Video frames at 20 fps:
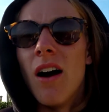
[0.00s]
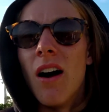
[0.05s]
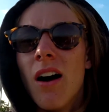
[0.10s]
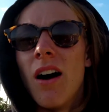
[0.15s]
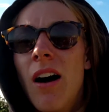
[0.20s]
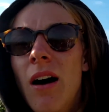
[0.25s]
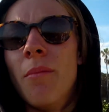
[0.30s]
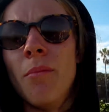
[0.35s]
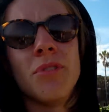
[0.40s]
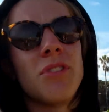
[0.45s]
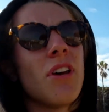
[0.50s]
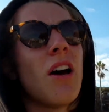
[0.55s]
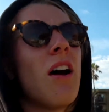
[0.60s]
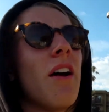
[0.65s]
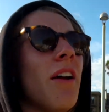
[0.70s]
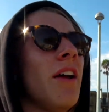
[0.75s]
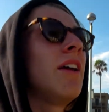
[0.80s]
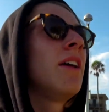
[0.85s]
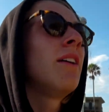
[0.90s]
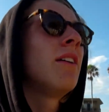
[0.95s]
Um,
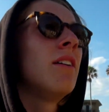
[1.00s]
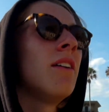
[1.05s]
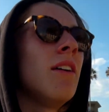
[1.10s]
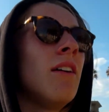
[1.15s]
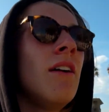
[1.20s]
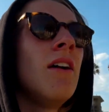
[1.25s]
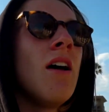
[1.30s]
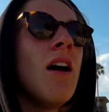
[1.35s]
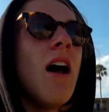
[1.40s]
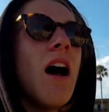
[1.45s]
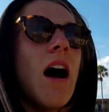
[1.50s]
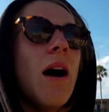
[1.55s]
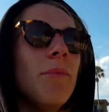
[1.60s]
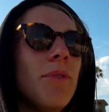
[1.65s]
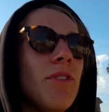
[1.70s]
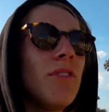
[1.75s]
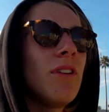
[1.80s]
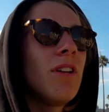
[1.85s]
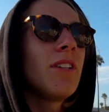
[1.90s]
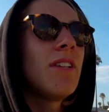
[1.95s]
sorry. I'm
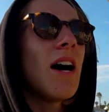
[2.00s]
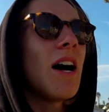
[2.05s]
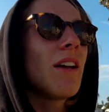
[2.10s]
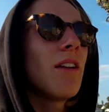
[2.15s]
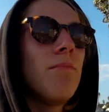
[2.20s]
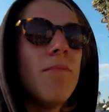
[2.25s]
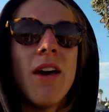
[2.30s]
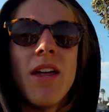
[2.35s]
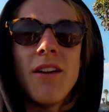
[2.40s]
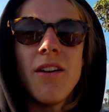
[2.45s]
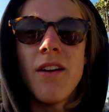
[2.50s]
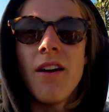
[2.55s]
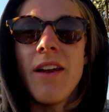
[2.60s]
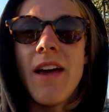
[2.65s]
doing a documentary